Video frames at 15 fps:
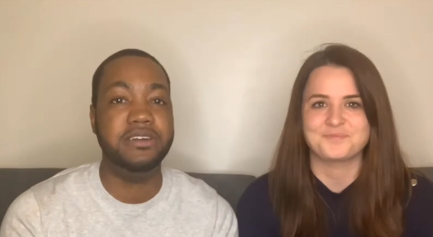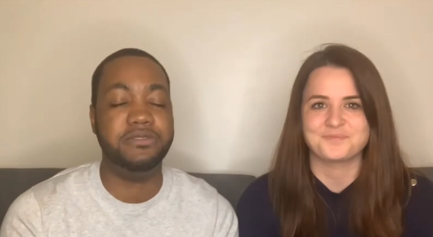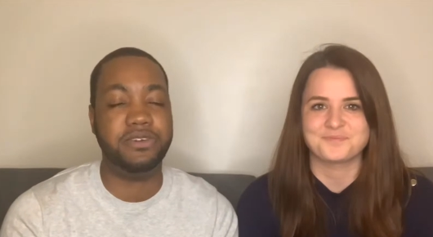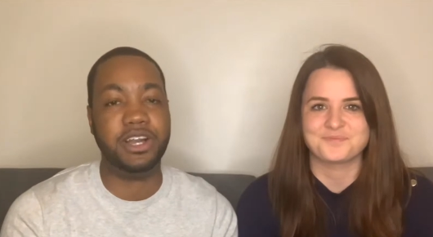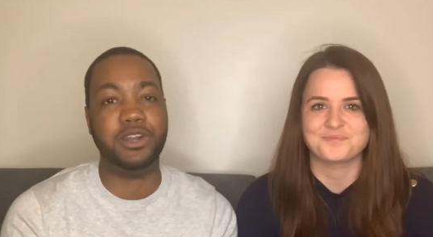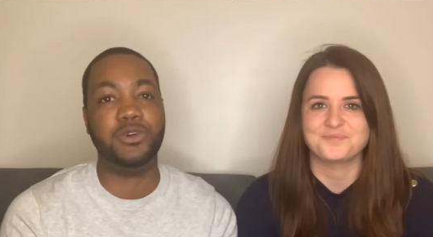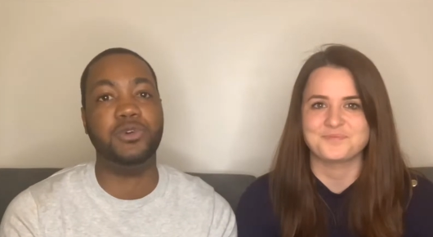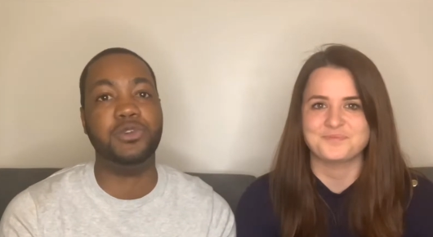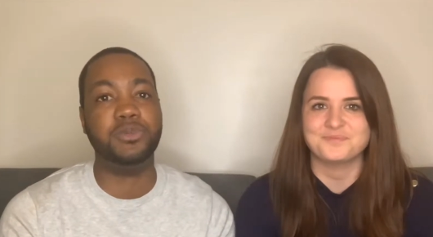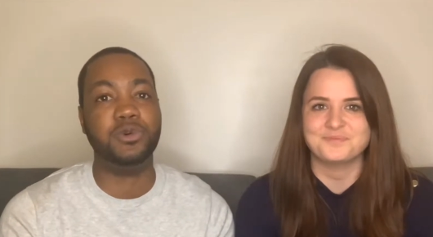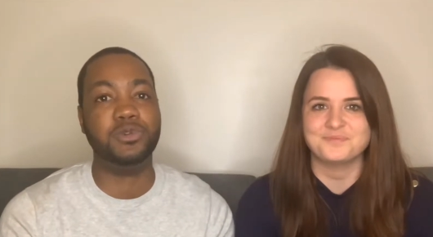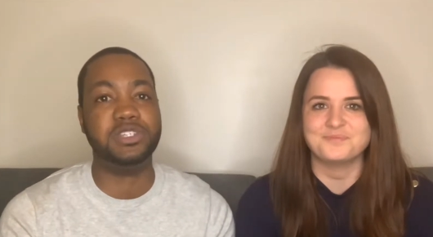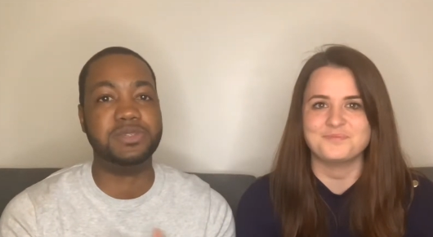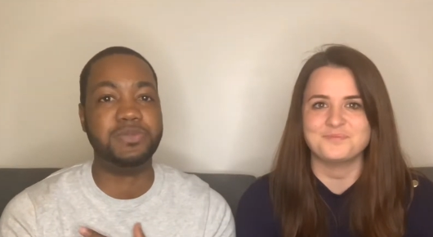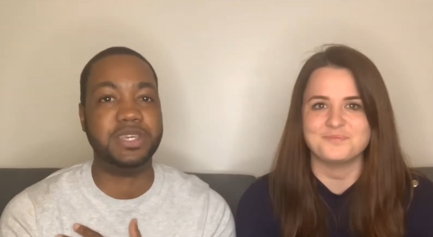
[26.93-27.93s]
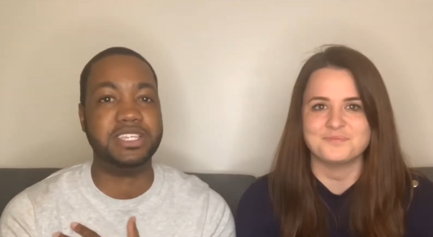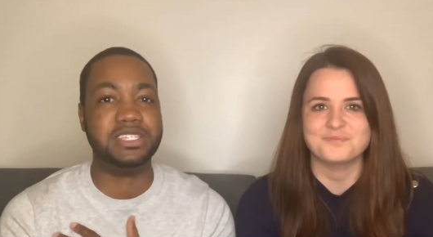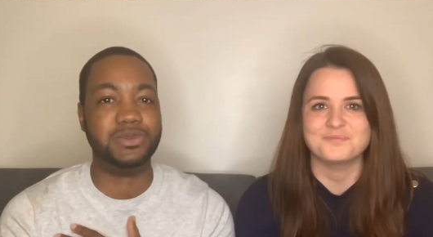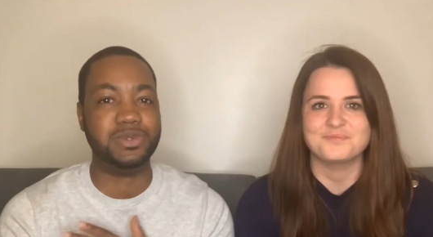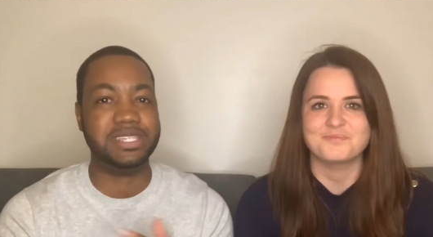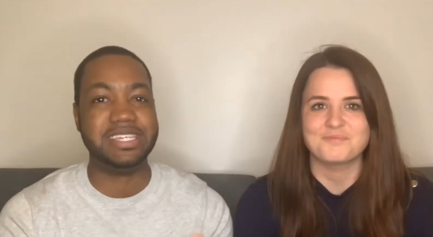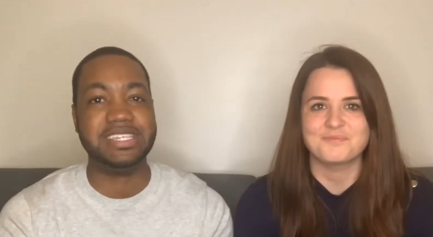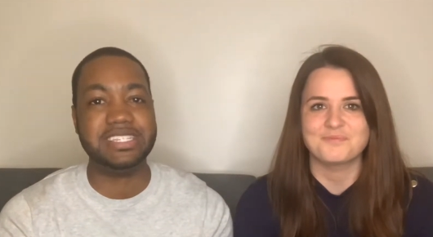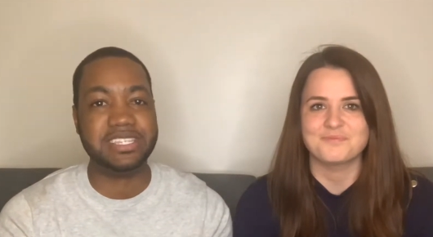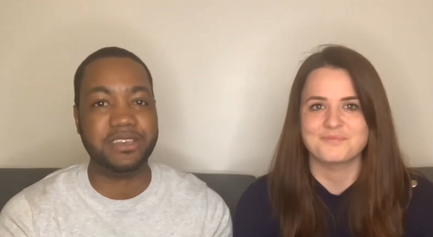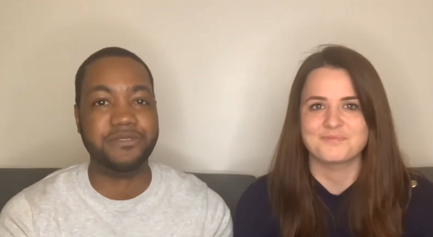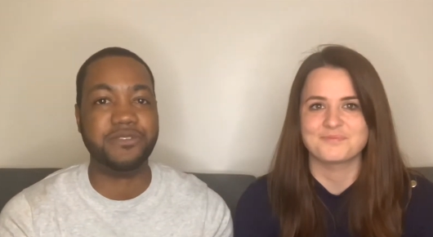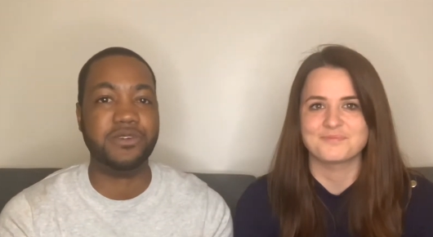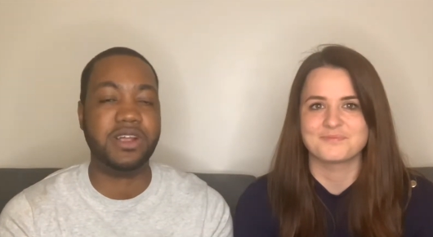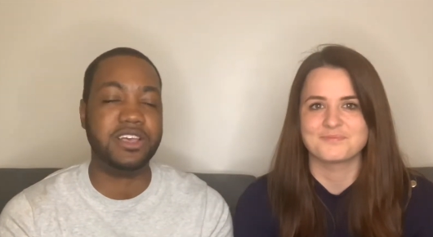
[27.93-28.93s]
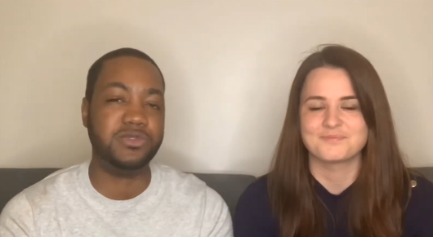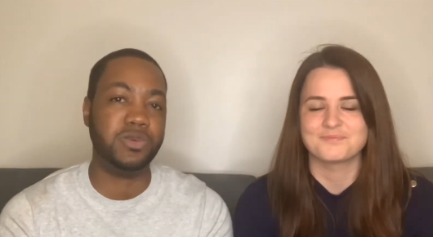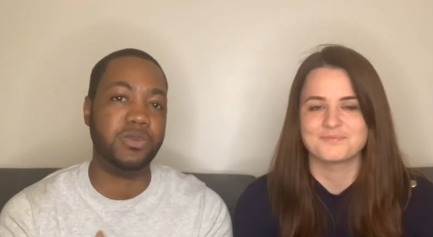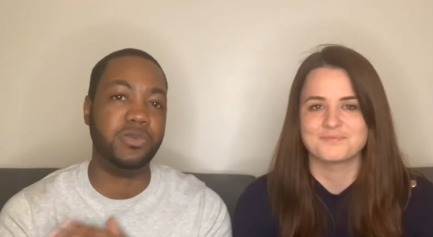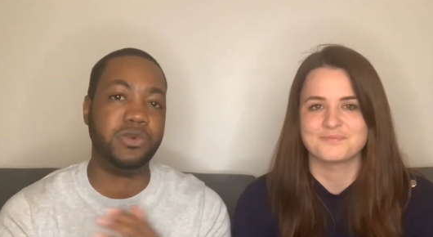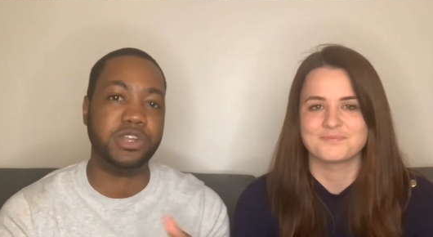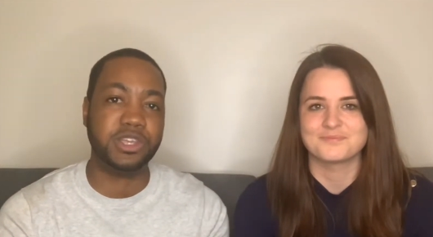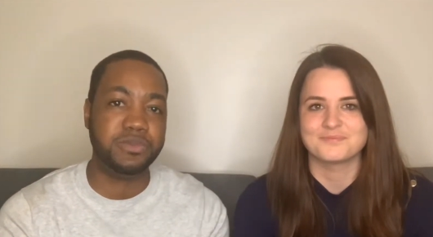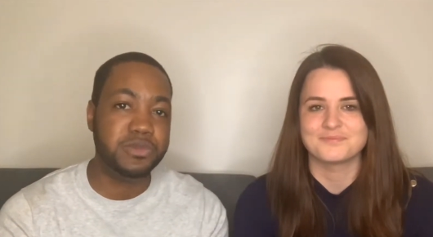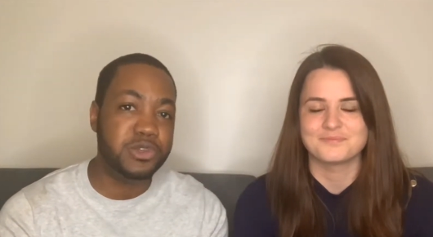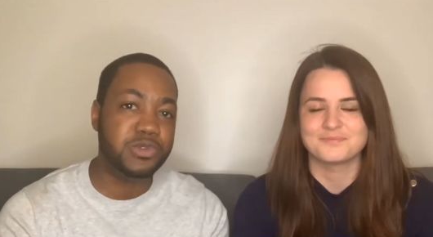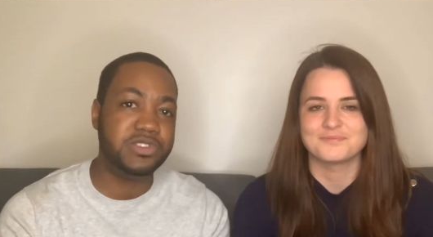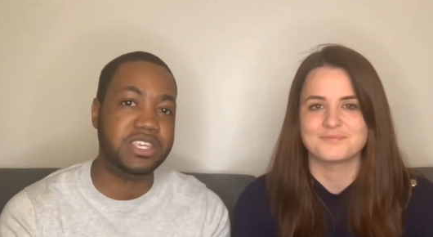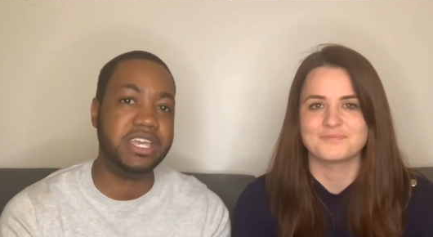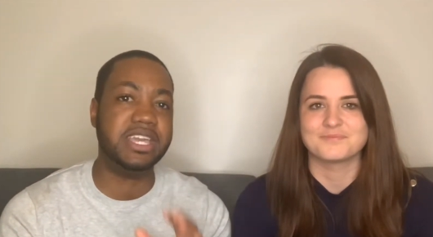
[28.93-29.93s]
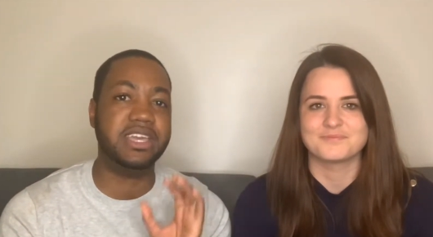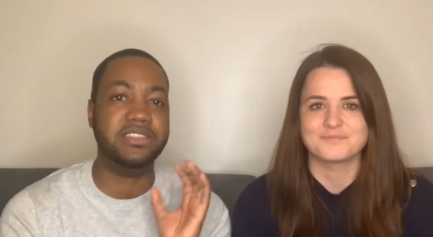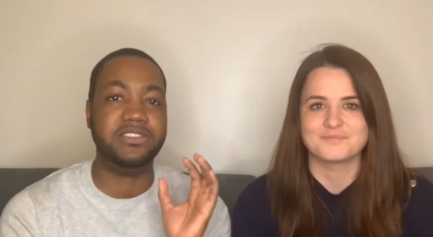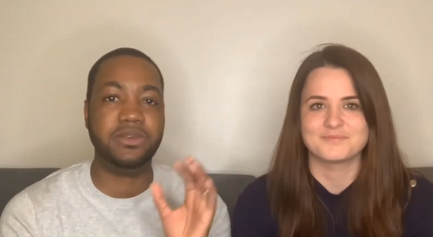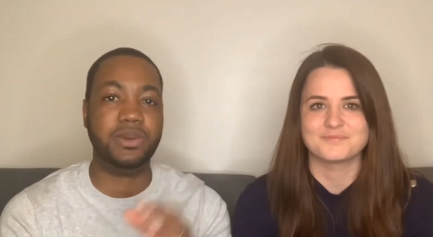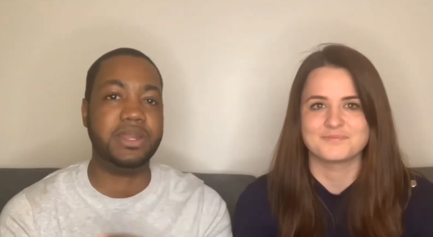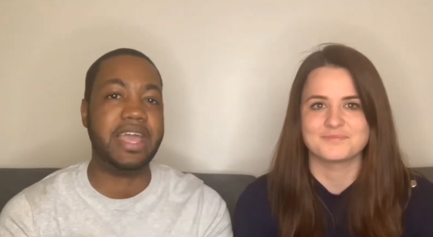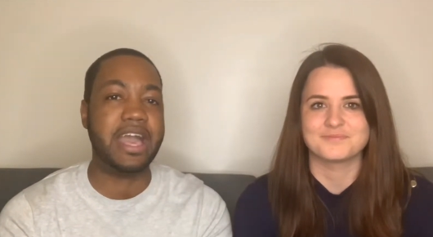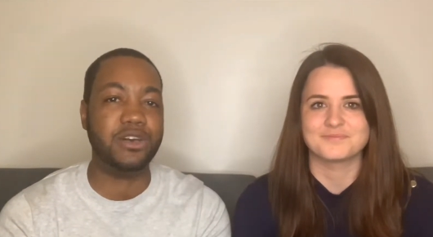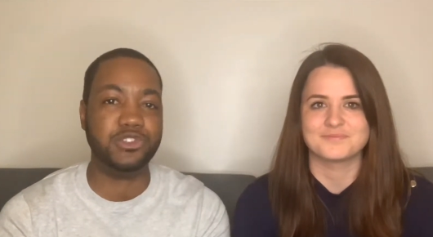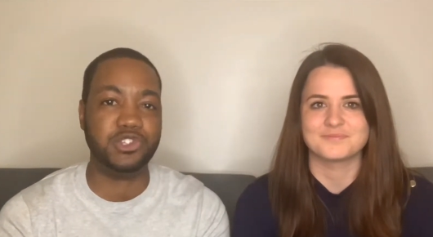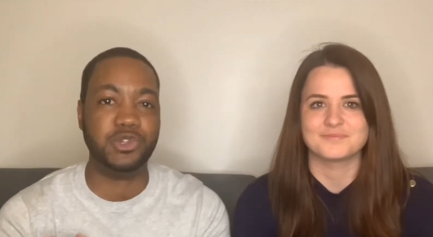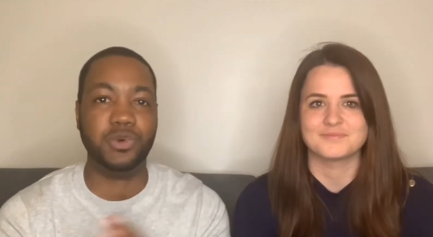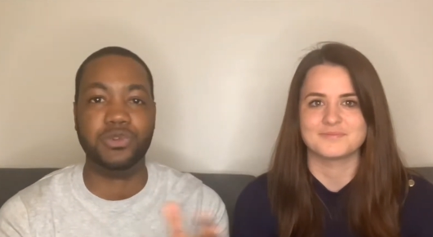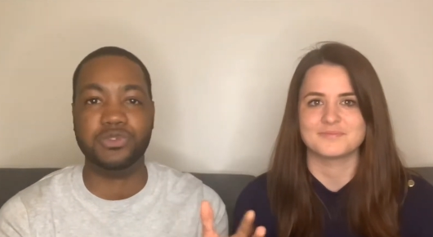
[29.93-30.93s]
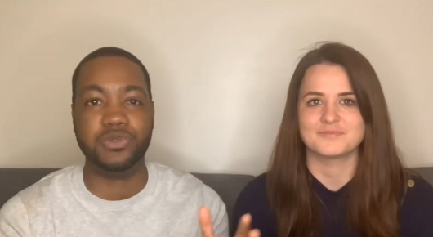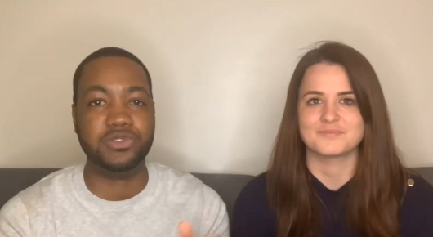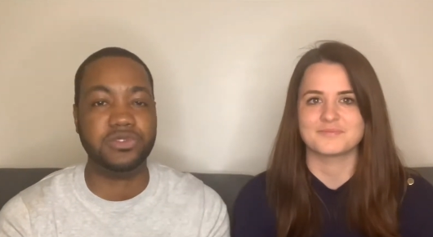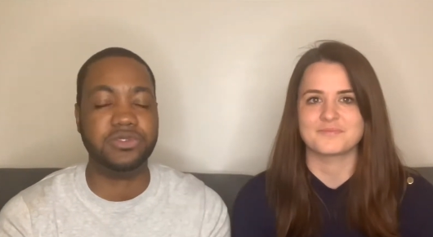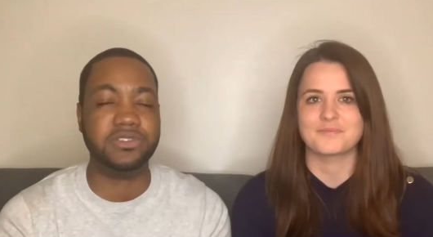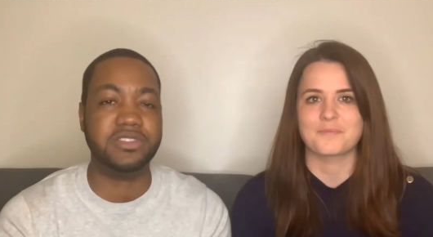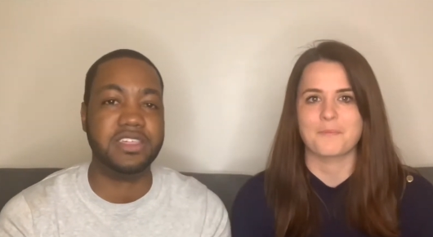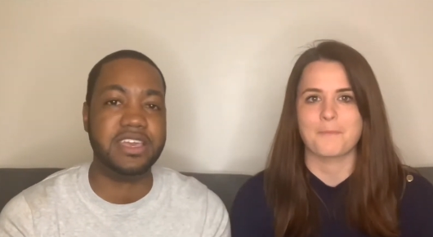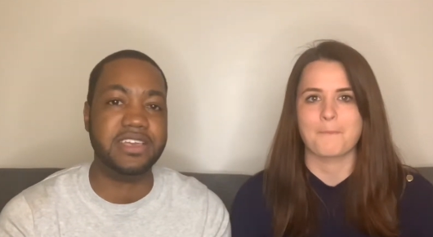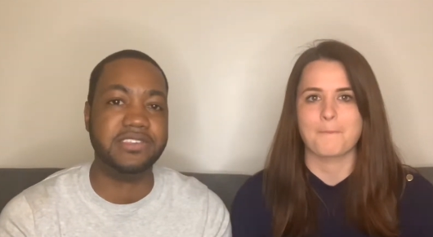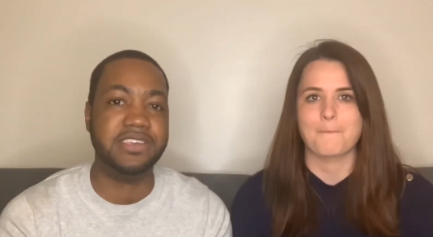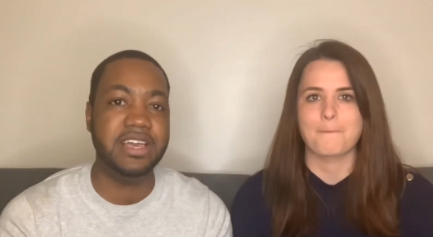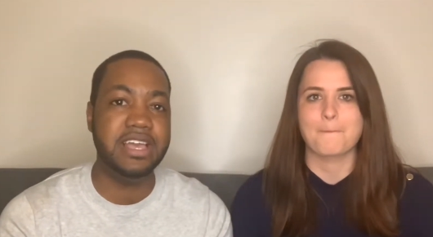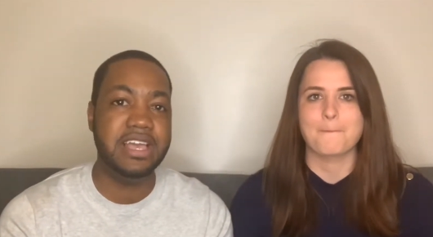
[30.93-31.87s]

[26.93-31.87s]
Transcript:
Speaker 1: via Audible just because it was easier for us when we were commuting and doing house chores, all sorts of things.